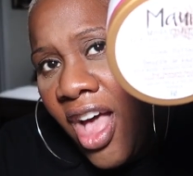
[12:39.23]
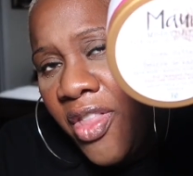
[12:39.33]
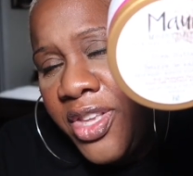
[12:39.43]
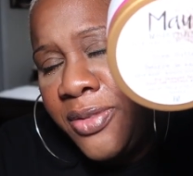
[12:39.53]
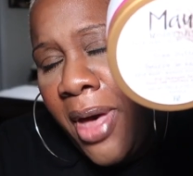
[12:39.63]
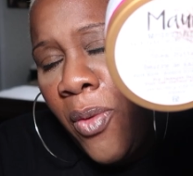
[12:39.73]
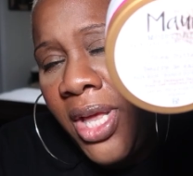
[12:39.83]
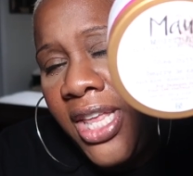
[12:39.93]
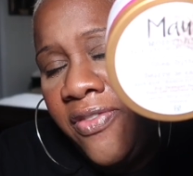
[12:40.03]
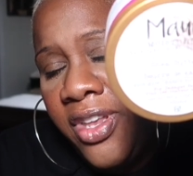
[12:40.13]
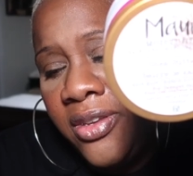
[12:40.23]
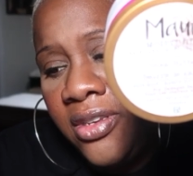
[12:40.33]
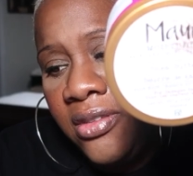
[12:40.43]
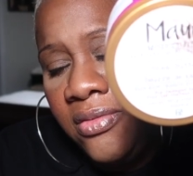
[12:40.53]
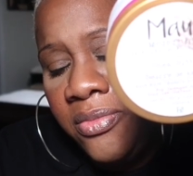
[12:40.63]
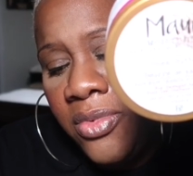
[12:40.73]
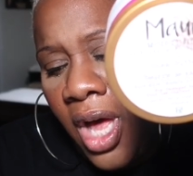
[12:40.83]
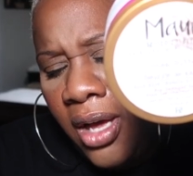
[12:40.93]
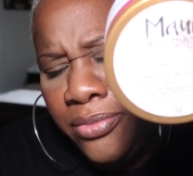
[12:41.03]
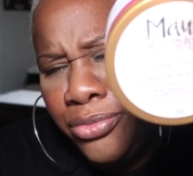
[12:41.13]
this Maui leave-in
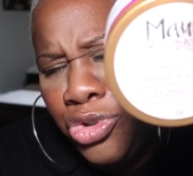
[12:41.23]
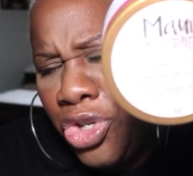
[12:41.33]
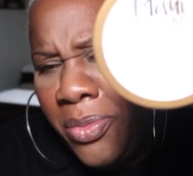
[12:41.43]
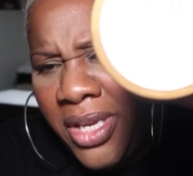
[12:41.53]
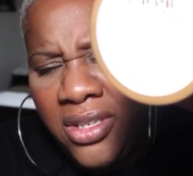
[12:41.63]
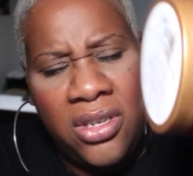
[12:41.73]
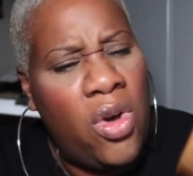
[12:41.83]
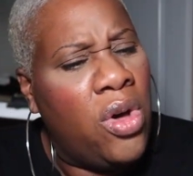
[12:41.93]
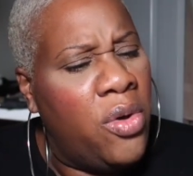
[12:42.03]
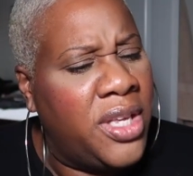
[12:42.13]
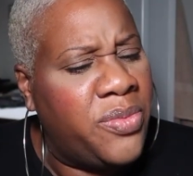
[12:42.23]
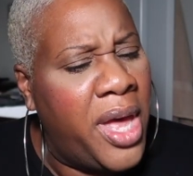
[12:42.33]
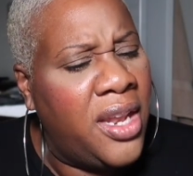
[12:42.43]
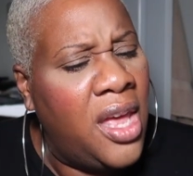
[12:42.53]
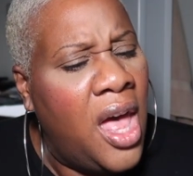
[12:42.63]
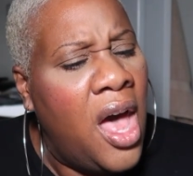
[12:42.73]
treatment. Cocoa is what?